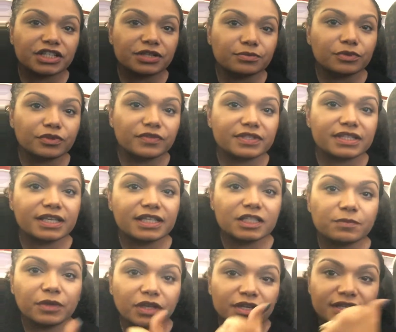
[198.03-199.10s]
to move
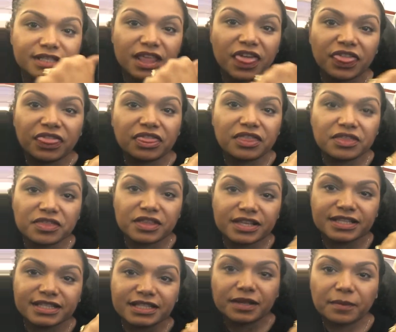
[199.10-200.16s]
seats because
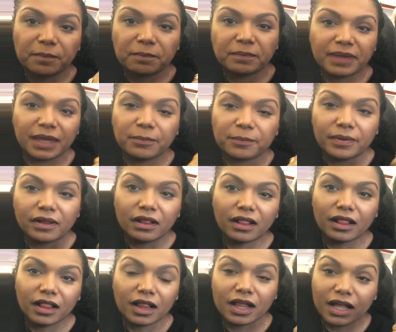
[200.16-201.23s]
this people
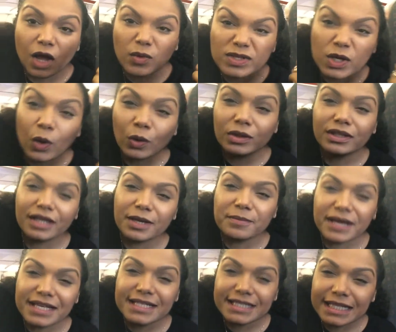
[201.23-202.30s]
was holding
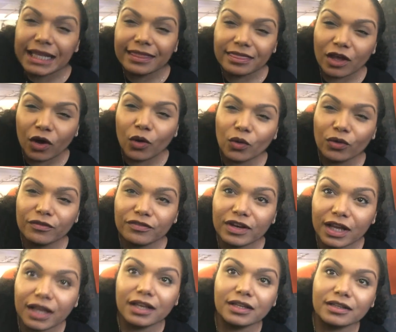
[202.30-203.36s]
my seat the whole
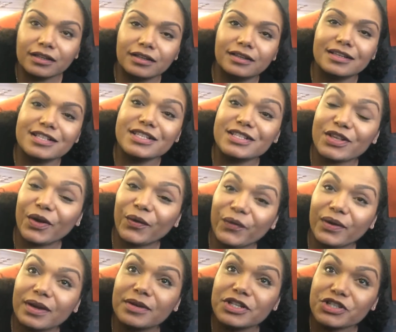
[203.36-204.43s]
flight.
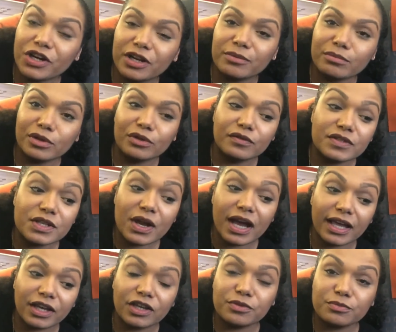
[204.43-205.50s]
So John moved so
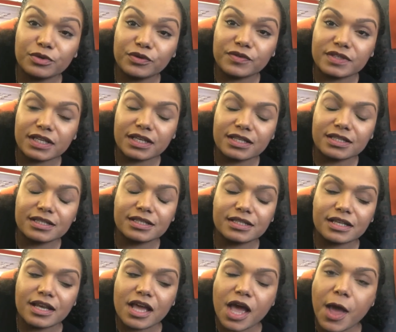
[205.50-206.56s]
I could move
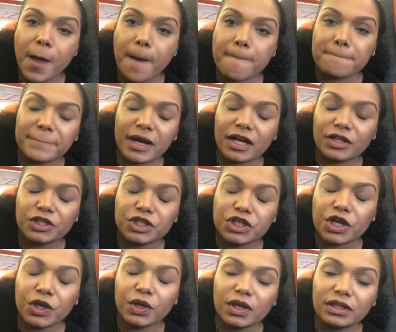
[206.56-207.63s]
seats. But I'll
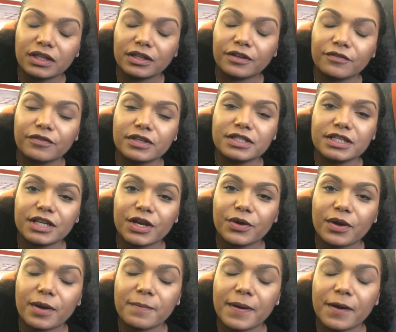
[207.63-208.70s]
show you a little
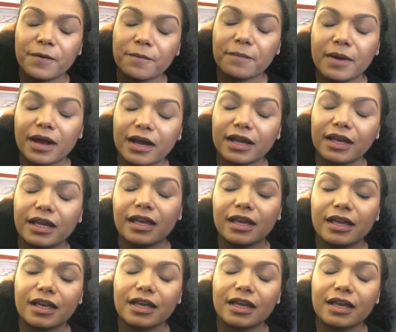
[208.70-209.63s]
video about my